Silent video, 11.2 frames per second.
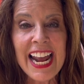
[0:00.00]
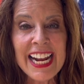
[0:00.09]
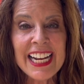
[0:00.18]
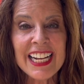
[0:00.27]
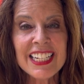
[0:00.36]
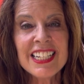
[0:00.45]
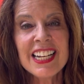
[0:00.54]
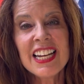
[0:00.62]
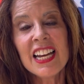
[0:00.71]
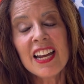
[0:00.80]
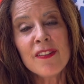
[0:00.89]
And
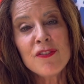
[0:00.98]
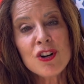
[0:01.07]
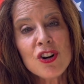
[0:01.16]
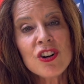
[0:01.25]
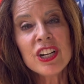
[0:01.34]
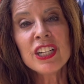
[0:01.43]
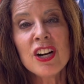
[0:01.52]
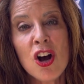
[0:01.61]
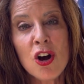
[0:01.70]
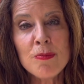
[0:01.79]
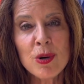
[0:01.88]
if you're in a
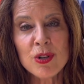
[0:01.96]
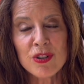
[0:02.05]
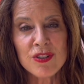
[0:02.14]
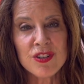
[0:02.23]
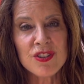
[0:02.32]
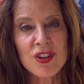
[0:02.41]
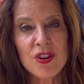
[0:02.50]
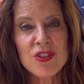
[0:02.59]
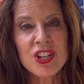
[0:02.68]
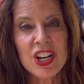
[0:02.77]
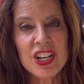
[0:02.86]
homeowners
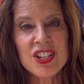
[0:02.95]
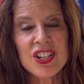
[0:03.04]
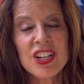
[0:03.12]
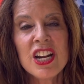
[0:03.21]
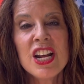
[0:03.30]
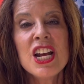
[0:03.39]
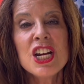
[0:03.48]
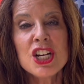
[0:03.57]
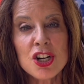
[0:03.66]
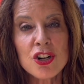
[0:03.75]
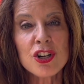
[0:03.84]
association,
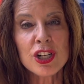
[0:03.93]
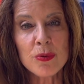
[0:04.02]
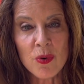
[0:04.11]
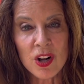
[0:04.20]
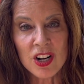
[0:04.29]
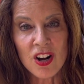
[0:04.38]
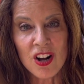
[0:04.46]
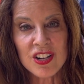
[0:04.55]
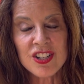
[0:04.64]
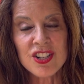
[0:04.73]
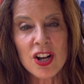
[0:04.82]
you're going to want to
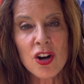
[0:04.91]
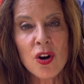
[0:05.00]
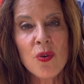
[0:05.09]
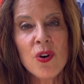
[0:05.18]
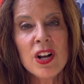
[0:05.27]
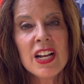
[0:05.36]
also